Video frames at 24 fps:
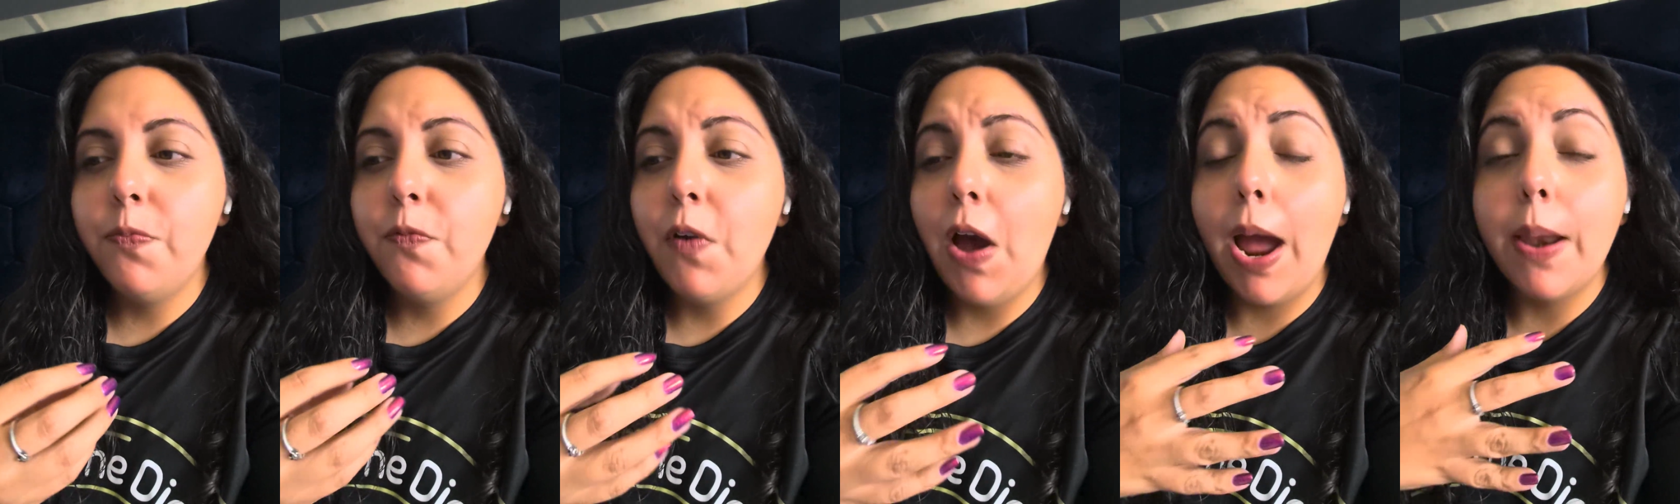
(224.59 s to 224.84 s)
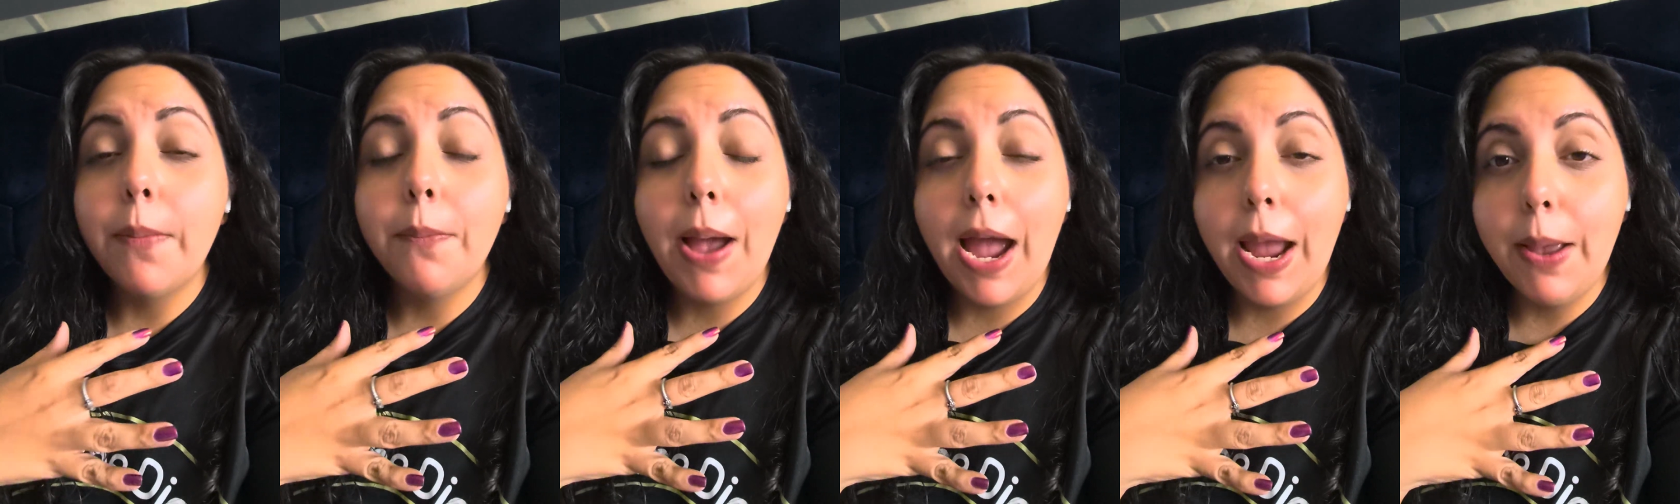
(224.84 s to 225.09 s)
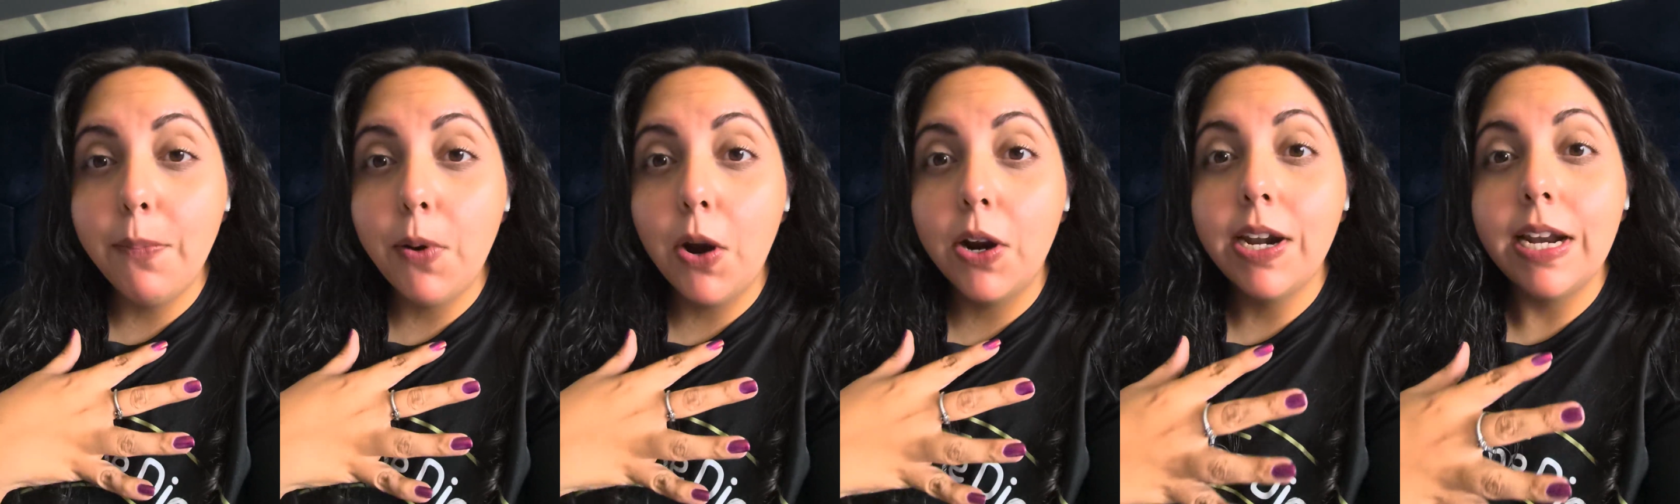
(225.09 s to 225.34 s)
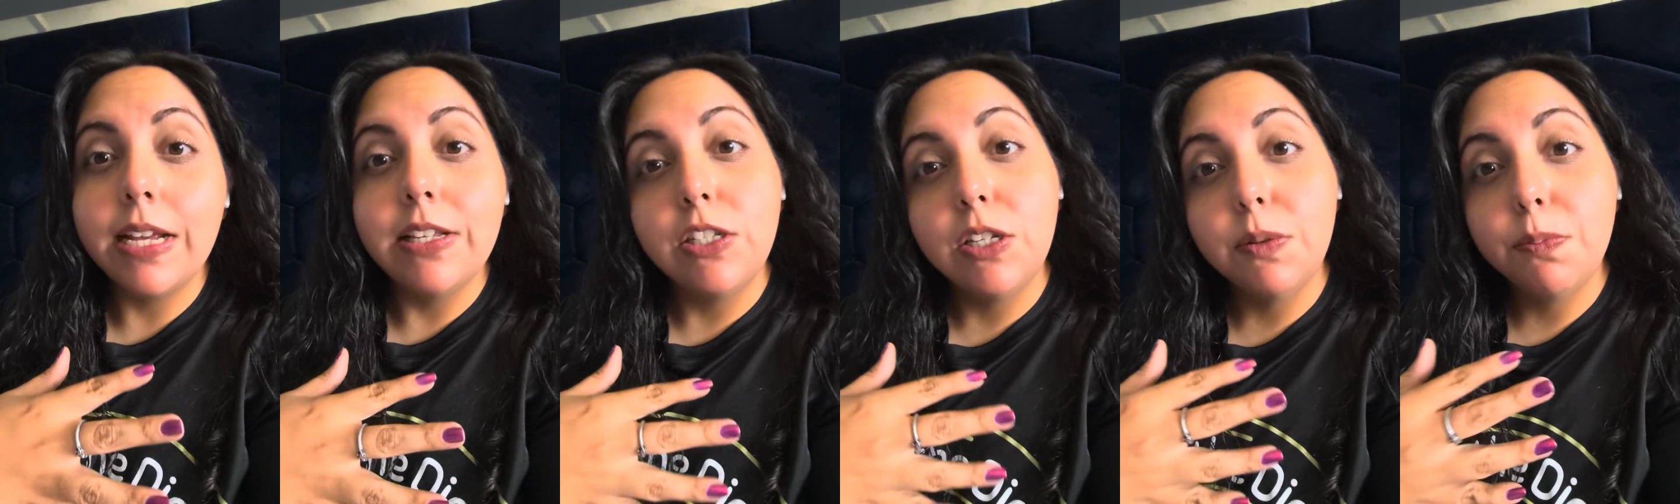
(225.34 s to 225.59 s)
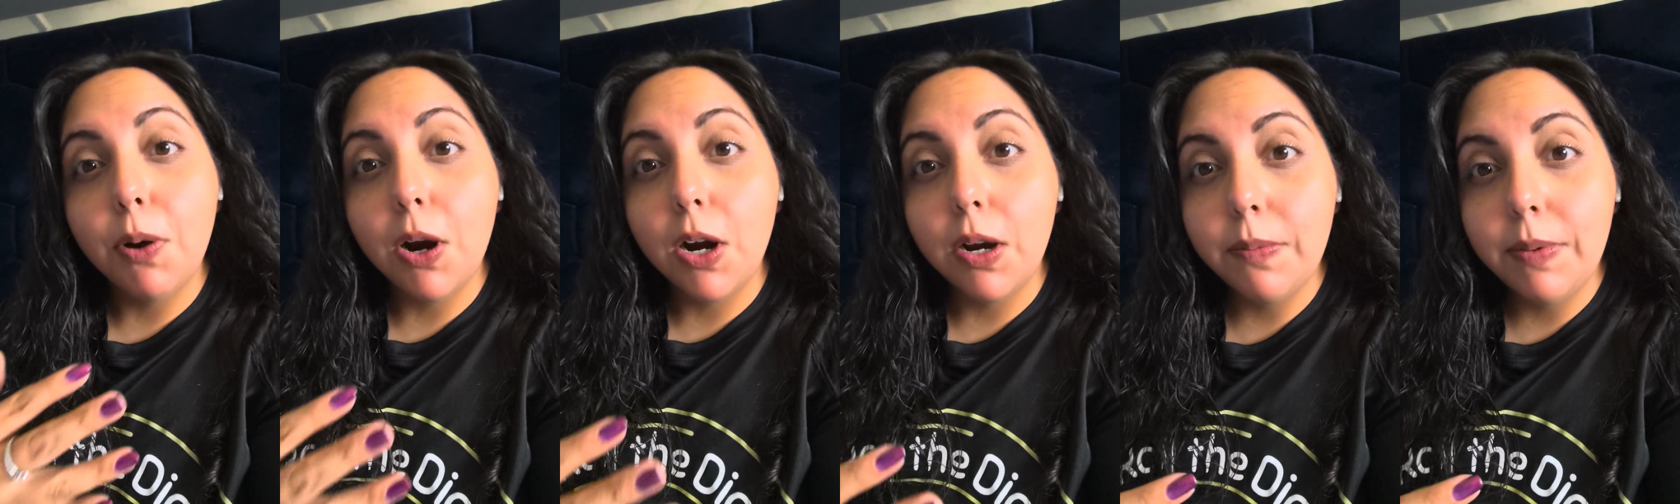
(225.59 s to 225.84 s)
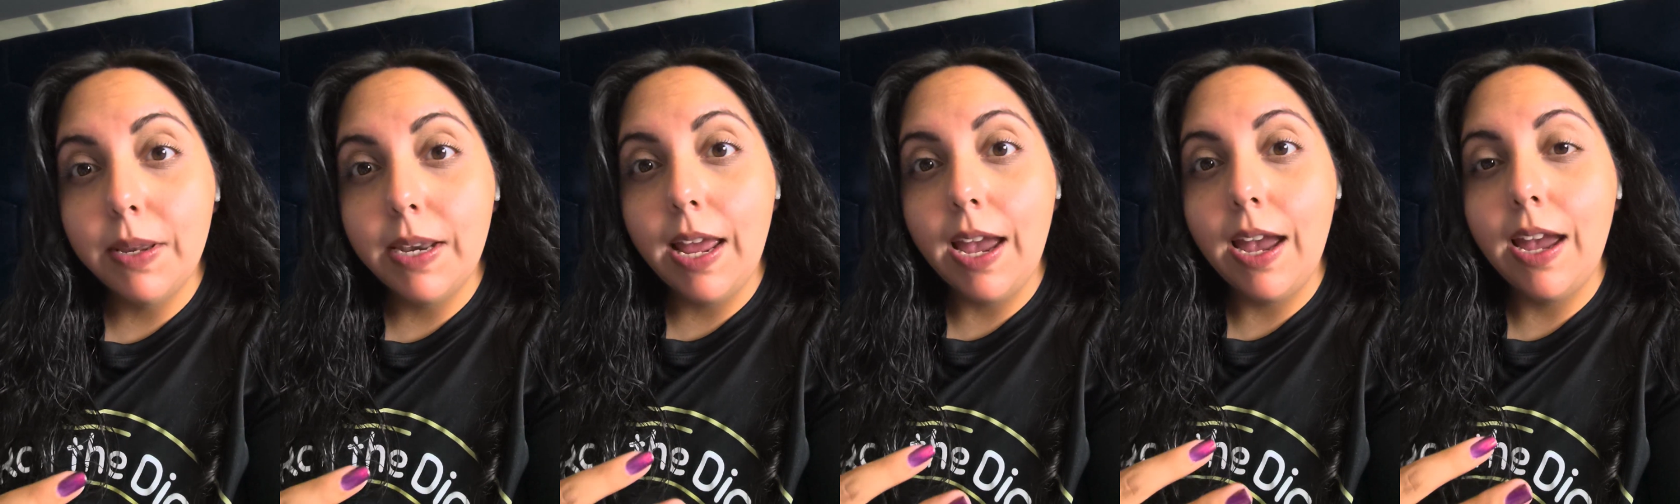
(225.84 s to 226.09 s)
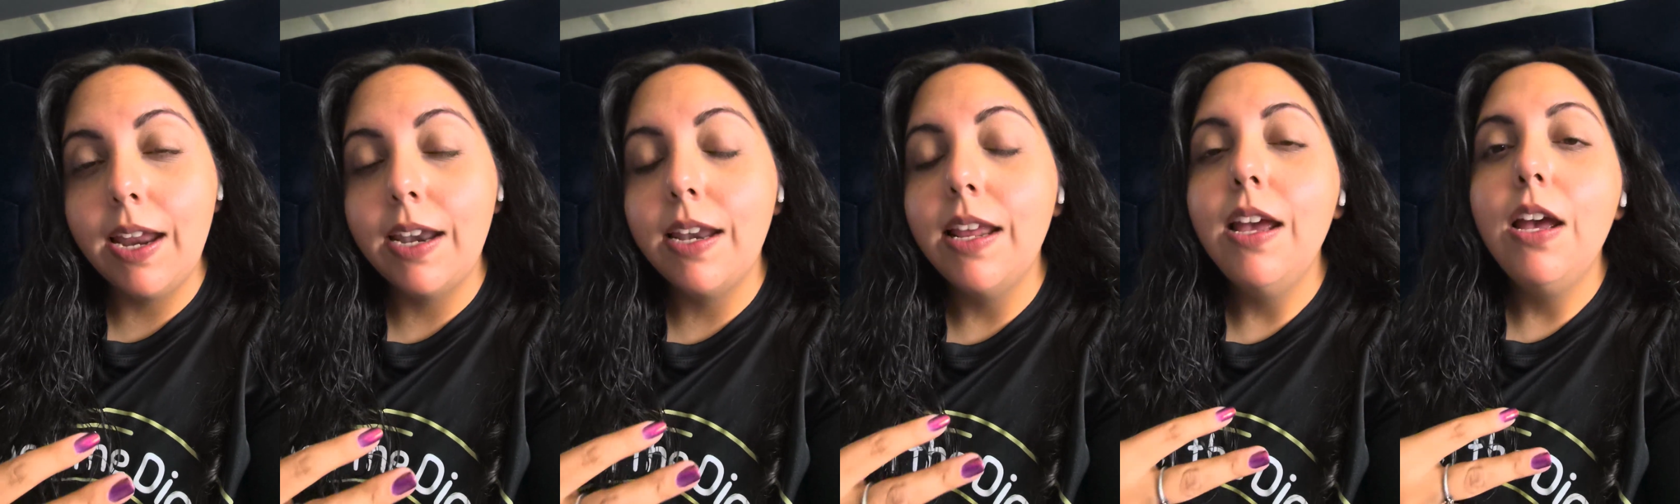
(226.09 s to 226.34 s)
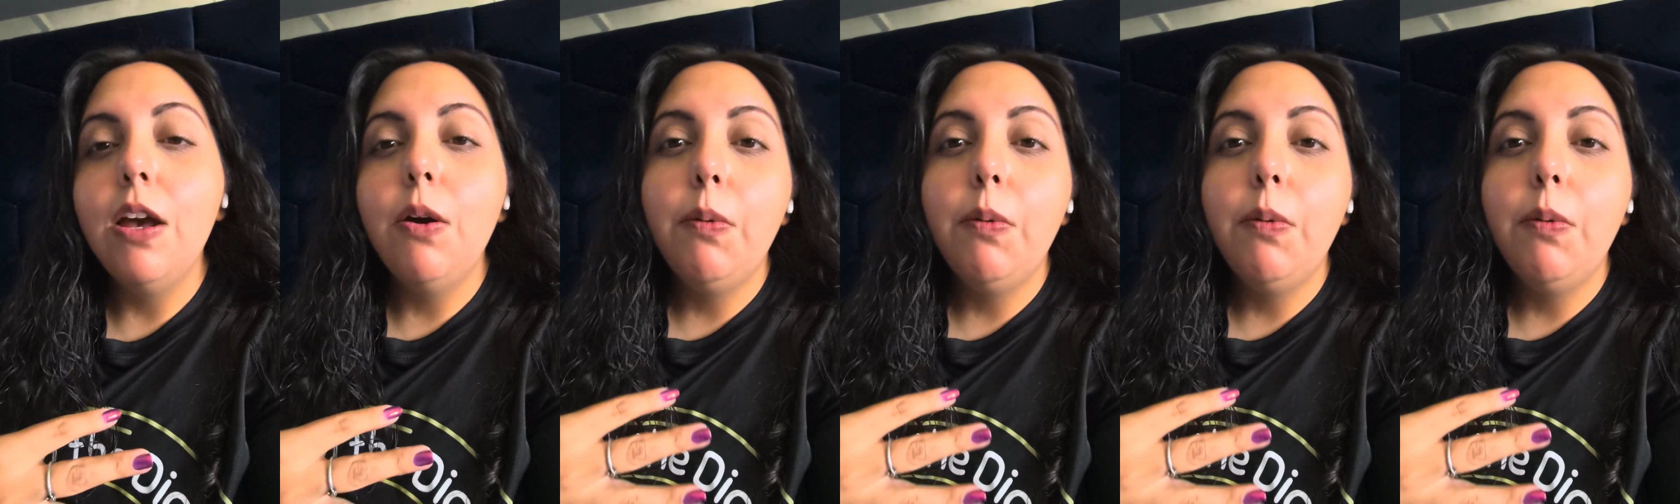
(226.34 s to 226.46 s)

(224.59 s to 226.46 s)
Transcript: on my part as department head